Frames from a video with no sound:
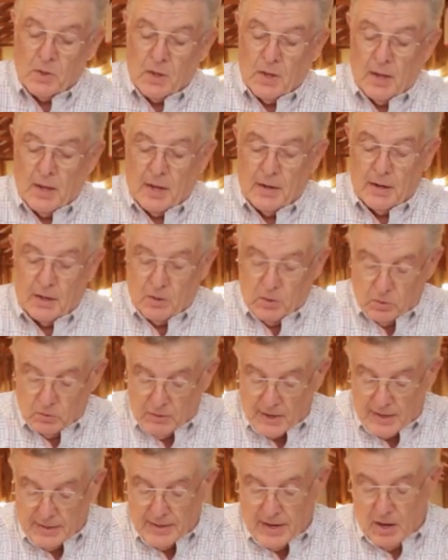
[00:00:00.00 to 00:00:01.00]
And they go
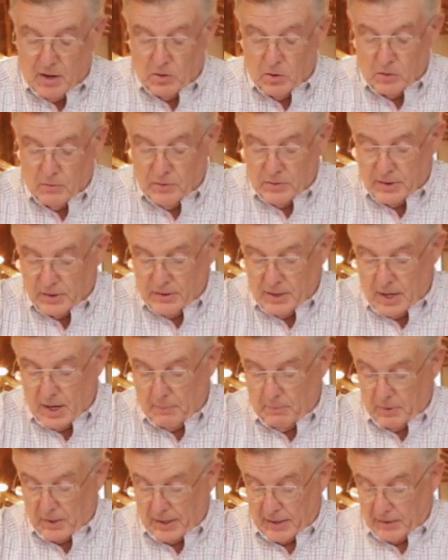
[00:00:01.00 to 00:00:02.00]
right down over the
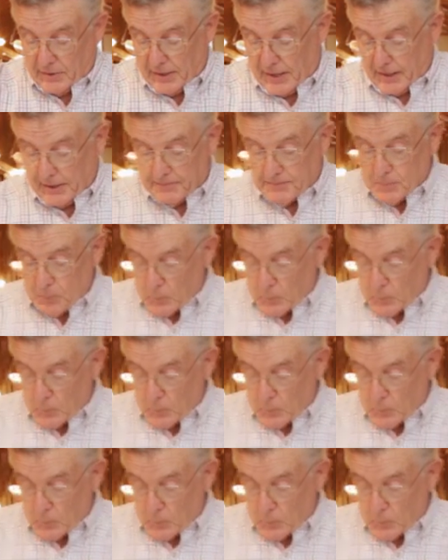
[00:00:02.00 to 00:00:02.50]
top like that.